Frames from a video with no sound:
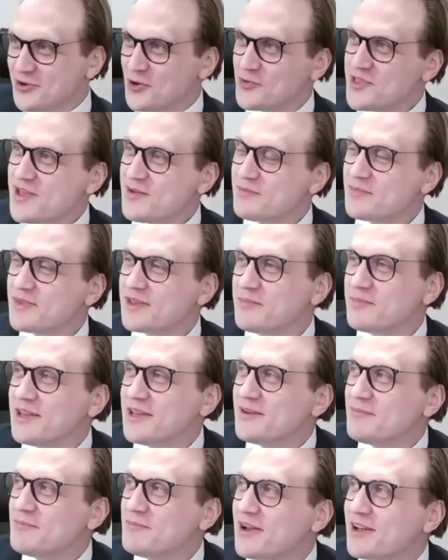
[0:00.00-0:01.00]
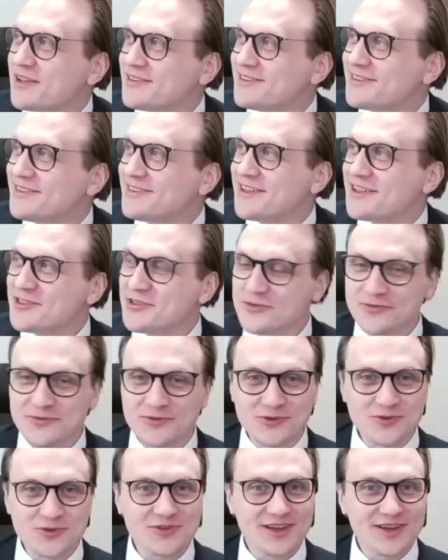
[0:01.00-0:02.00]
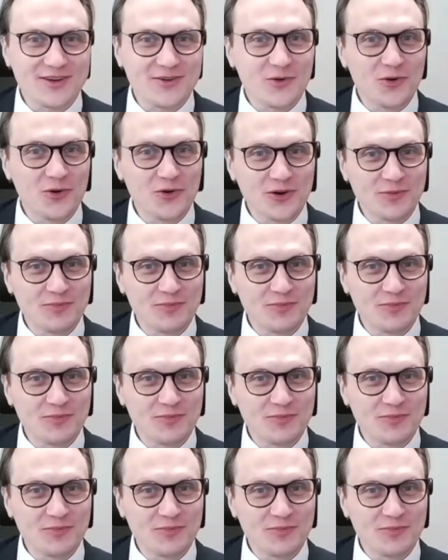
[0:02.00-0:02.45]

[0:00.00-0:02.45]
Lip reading: grow something big. But that's of course like